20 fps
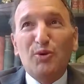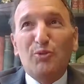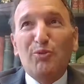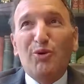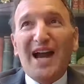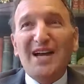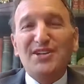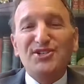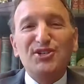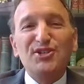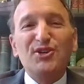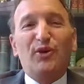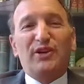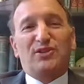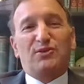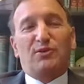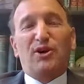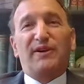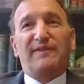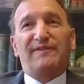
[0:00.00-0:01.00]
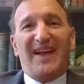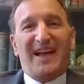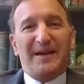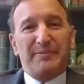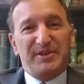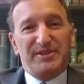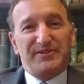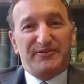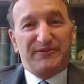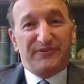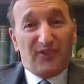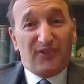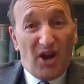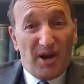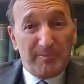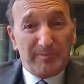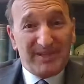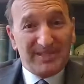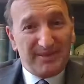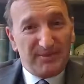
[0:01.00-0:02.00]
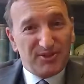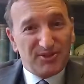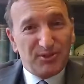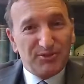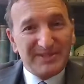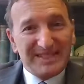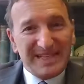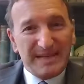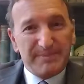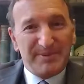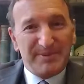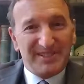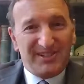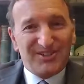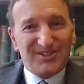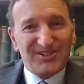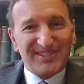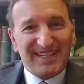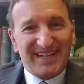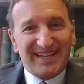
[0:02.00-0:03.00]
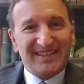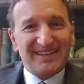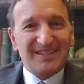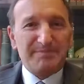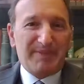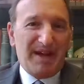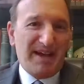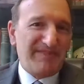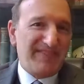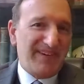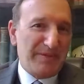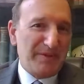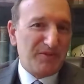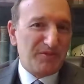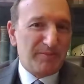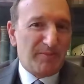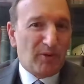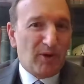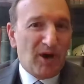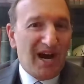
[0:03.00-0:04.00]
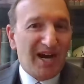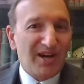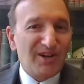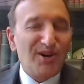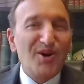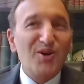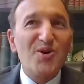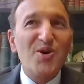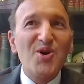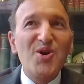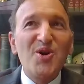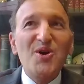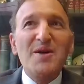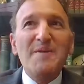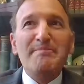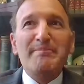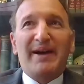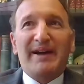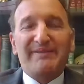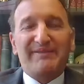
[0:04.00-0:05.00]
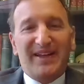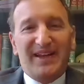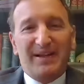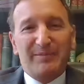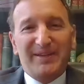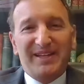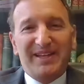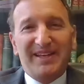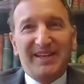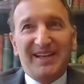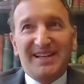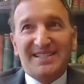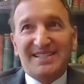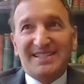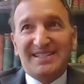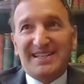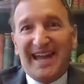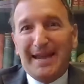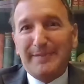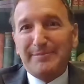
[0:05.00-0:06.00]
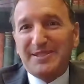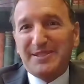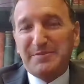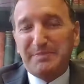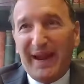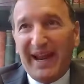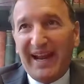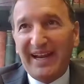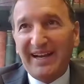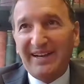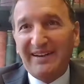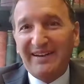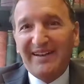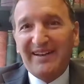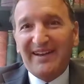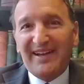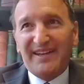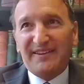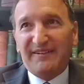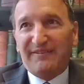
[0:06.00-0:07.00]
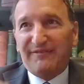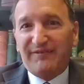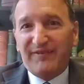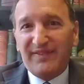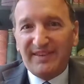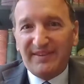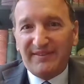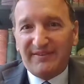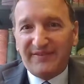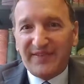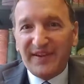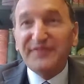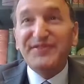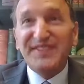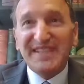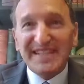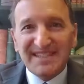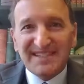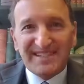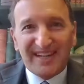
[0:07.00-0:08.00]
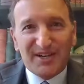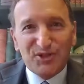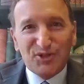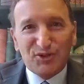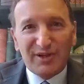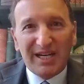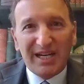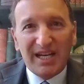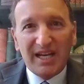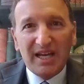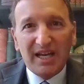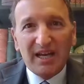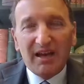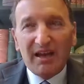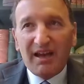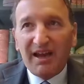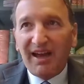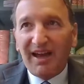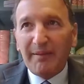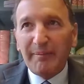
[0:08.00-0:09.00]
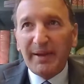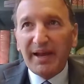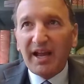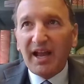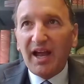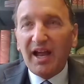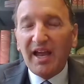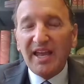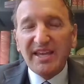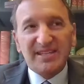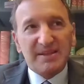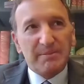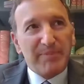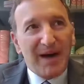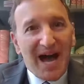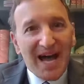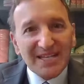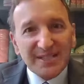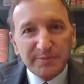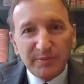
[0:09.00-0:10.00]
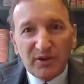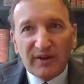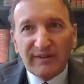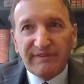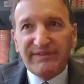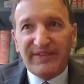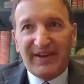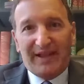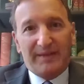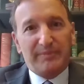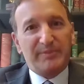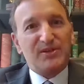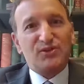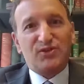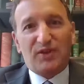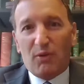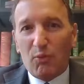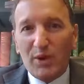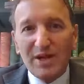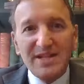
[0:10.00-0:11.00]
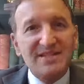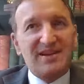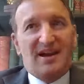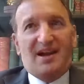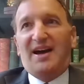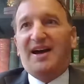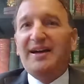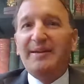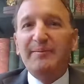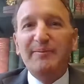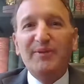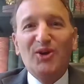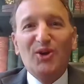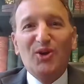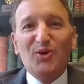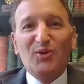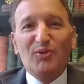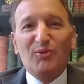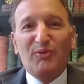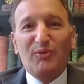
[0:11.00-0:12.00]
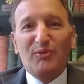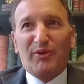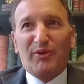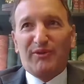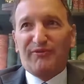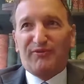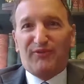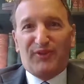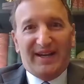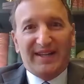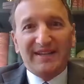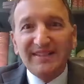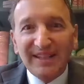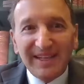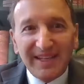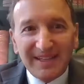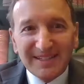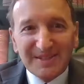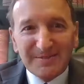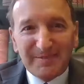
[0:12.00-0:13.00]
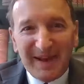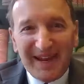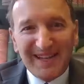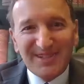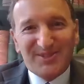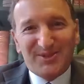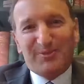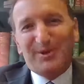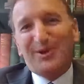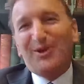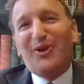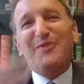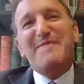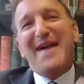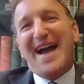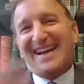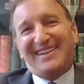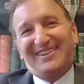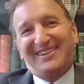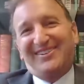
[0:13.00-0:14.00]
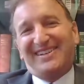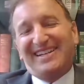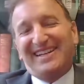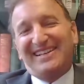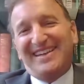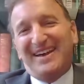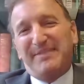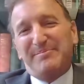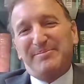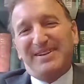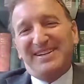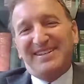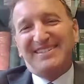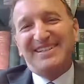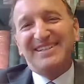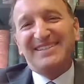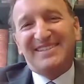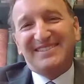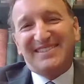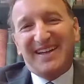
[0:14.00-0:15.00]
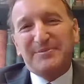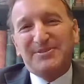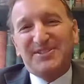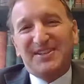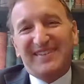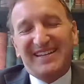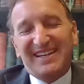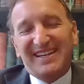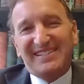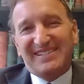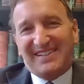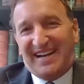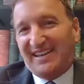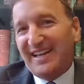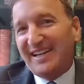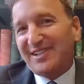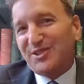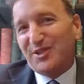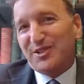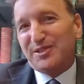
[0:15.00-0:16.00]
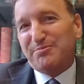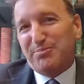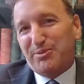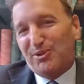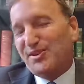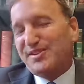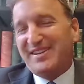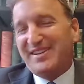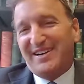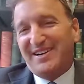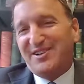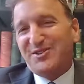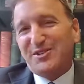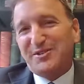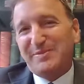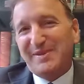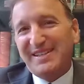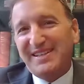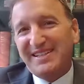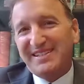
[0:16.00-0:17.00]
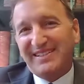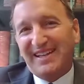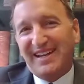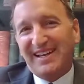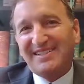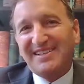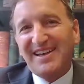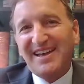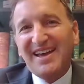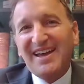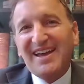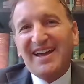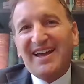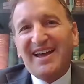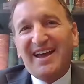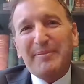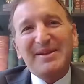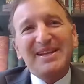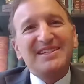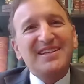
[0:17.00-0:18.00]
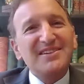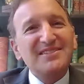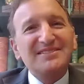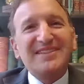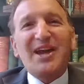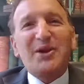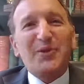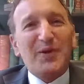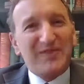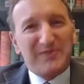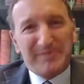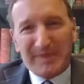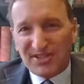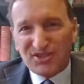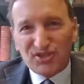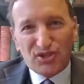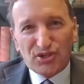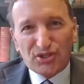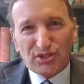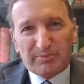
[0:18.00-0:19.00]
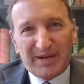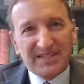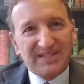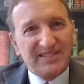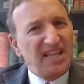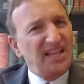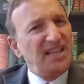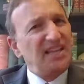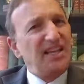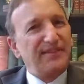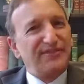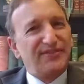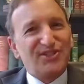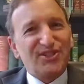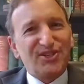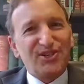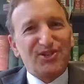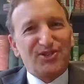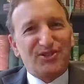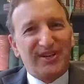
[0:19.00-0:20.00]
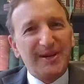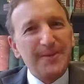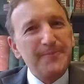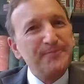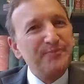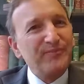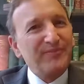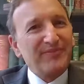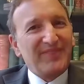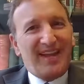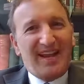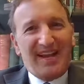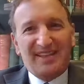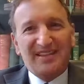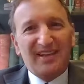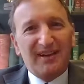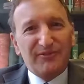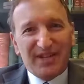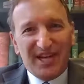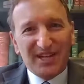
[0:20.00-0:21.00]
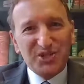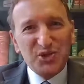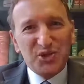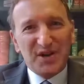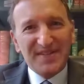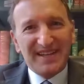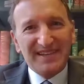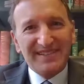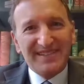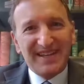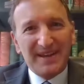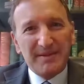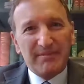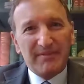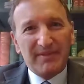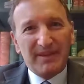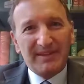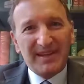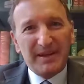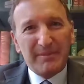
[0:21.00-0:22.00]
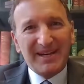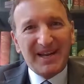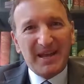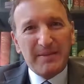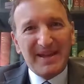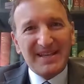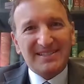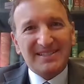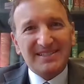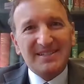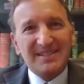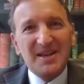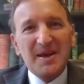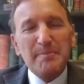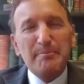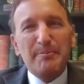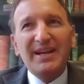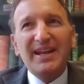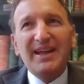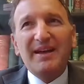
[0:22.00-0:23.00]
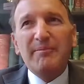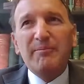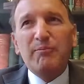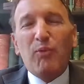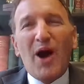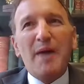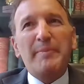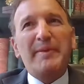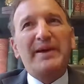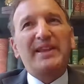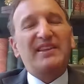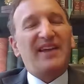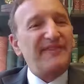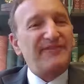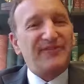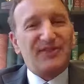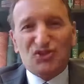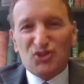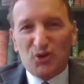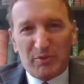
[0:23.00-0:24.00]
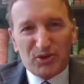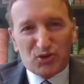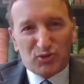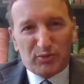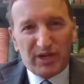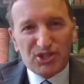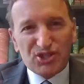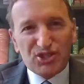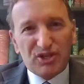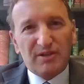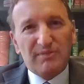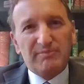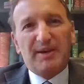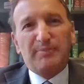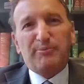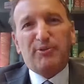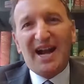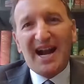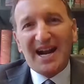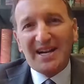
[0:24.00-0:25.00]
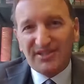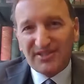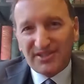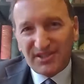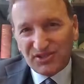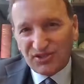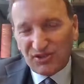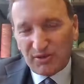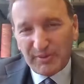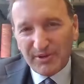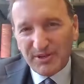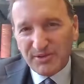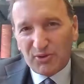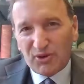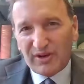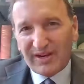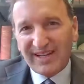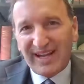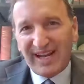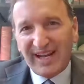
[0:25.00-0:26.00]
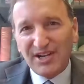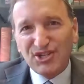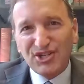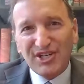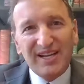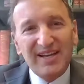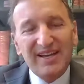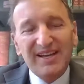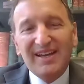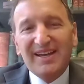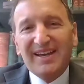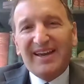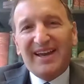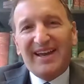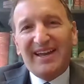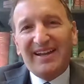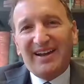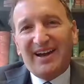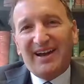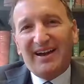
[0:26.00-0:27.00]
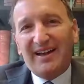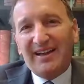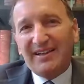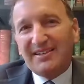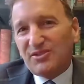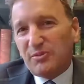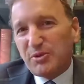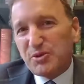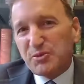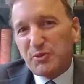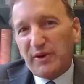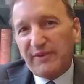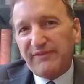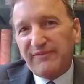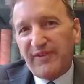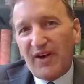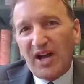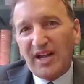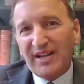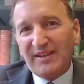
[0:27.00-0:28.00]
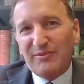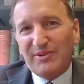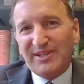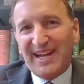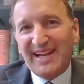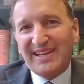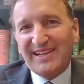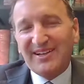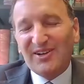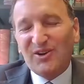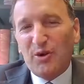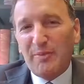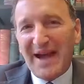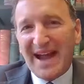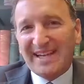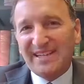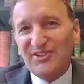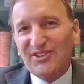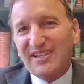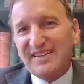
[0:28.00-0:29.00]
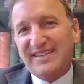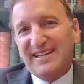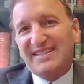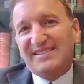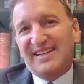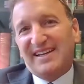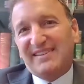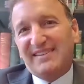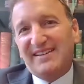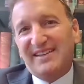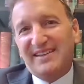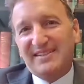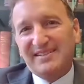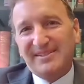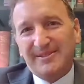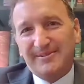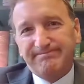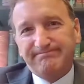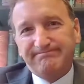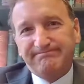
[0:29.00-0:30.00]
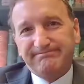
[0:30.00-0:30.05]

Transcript: So we're actually going to where her family's from because I'm so deep into understanding this. My family's from Morocco. My family escaped Spain in the 15th century. I'm like, is it possible our families at one time were friendly in Spain? So we're going back and looking at that because these are the types of things that I like to explore that interest me these days. I mean, it doesn't take away from my surgical practice. I love surgery. I love what I do on the day-by-day basis. But wow, my life is so much richer. My practice is so much more engaging. And it's so much more fun when I can go back and look at things like this.